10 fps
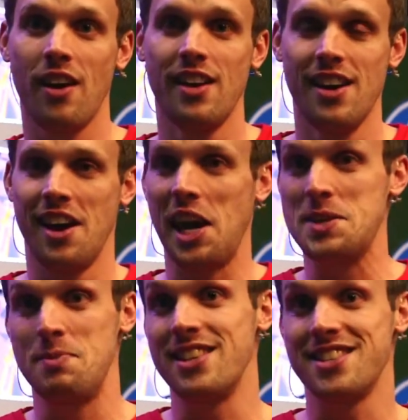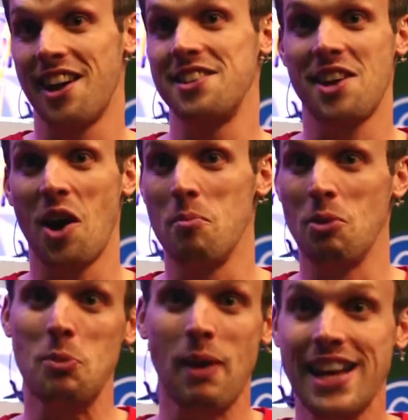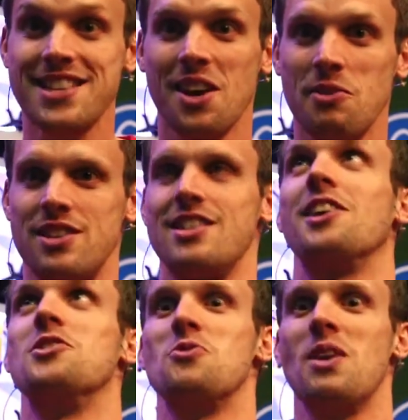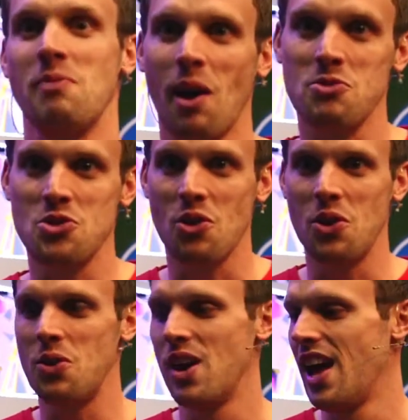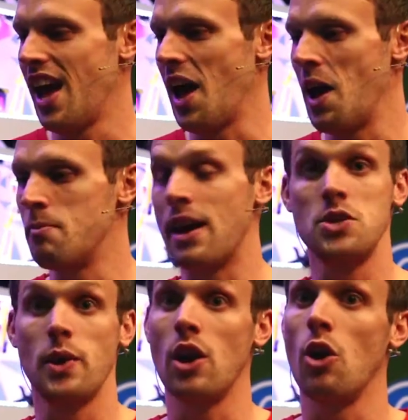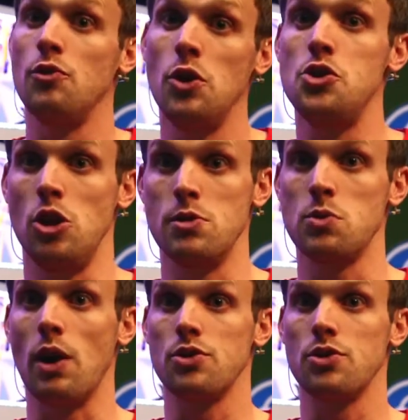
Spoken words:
I get to be the science guy on Blue Peter, which is like a dream come true, and doing a lot of YouTube as well.